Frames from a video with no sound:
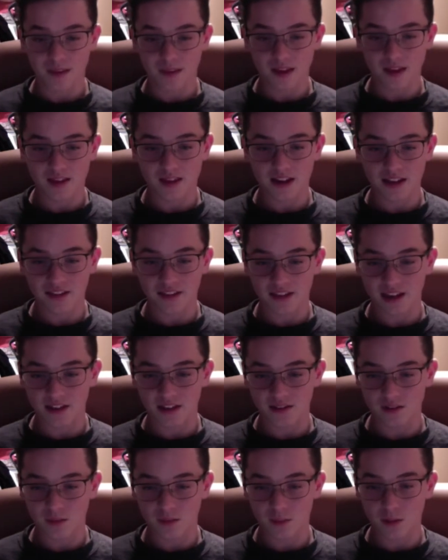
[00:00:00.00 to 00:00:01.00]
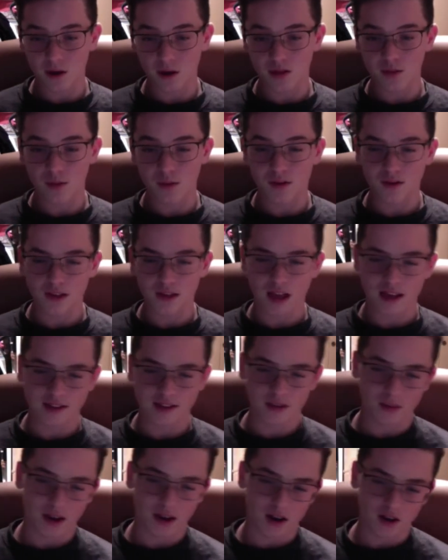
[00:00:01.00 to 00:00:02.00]
Then at the end of the month, we realized that
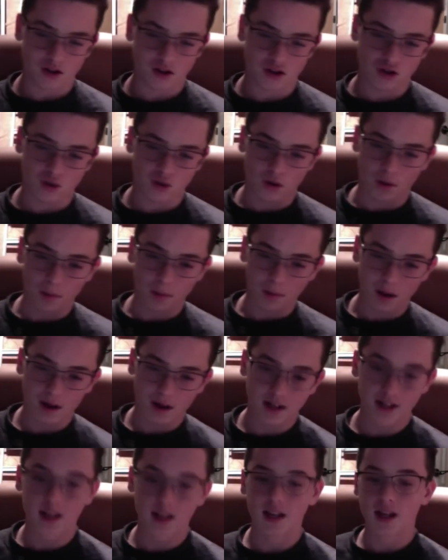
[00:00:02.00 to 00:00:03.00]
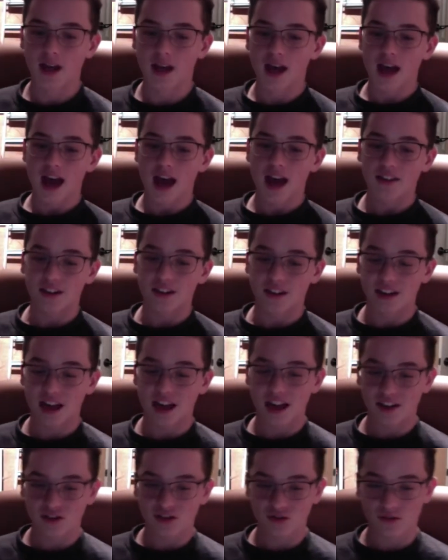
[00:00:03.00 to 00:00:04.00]
we are short of money, and that an
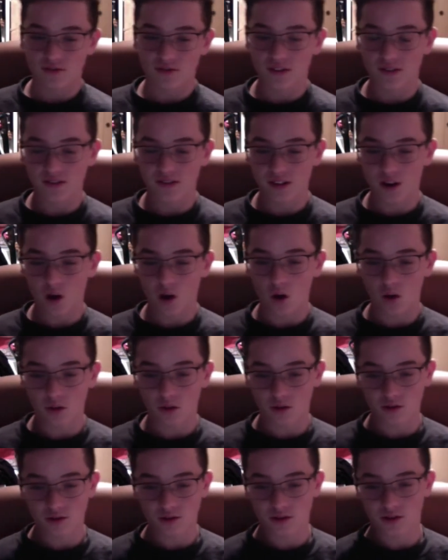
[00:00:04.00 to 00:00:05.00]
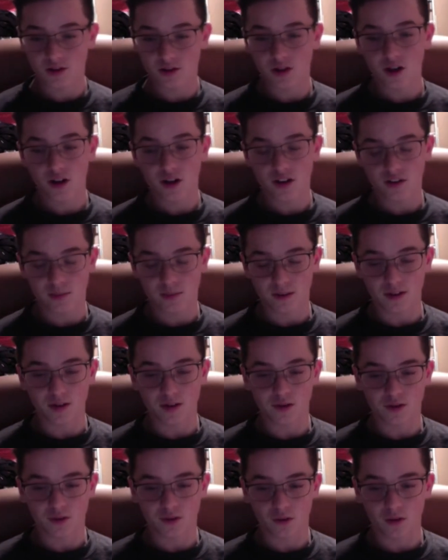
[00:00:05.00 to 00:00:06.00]
extra $50 could have been
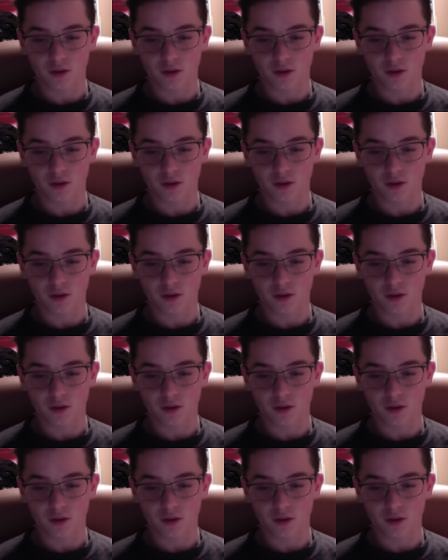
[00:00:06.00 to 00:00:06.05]
useful.